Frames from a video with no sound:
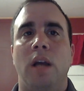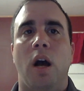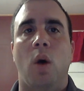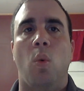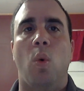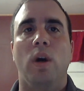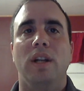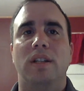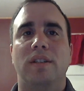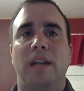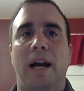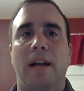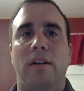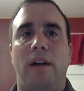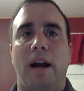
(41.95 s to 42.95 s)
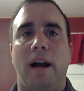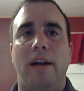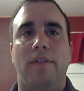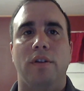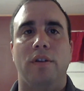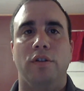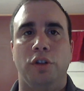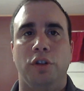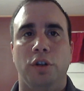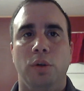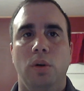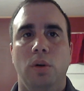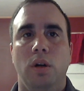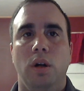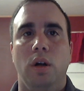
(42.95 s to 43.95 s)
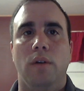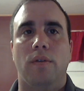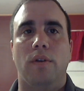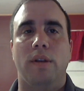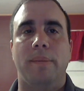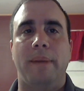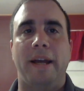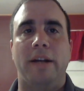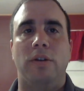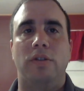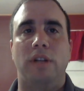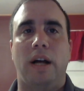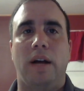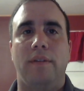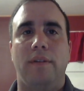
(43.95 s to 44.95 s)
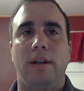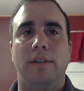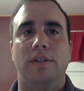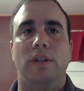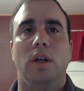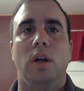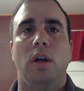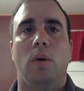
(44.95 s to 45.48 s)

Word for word: Uh, what does Tyler Eifert do for the Bengals offense?